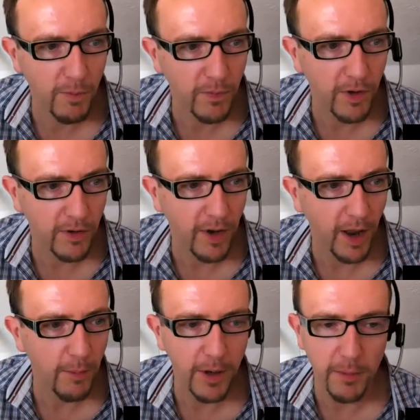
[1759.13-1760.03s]
just
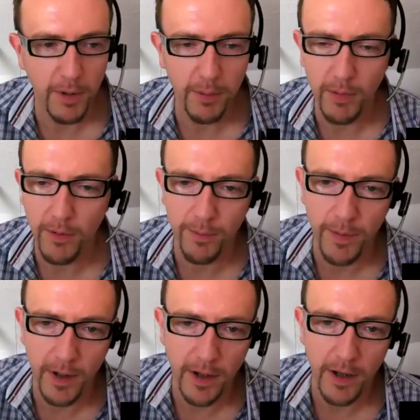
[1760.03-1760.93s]
how many people have
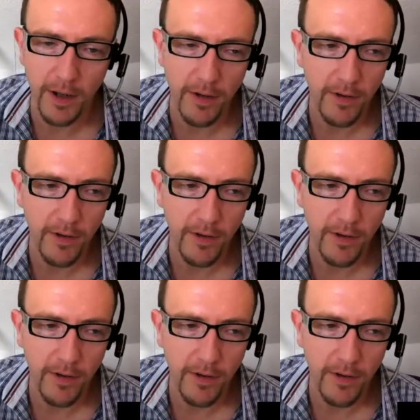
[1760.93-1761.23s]
been engaged.